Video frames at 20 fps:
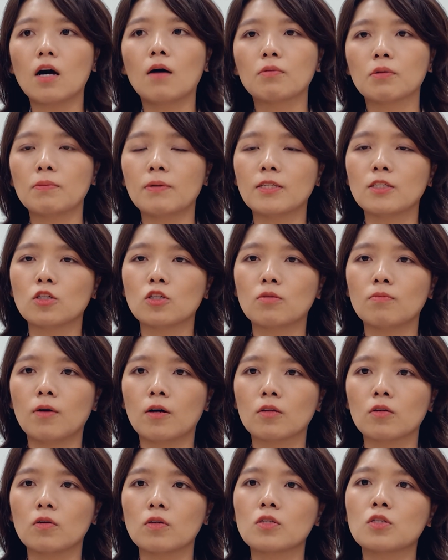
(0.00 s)
optimization
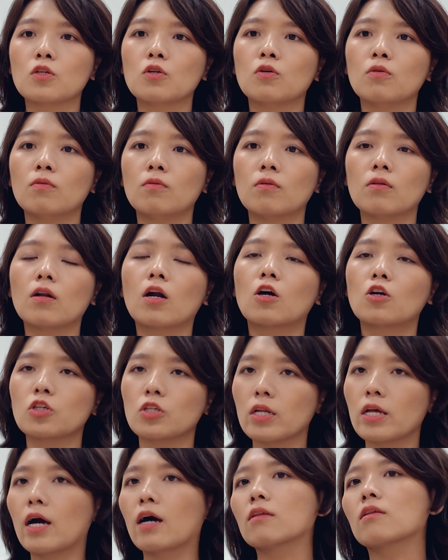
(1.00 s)
model is still
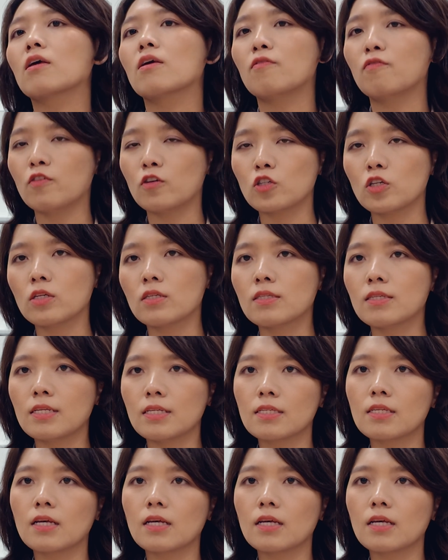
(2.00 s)
largely on the efficiency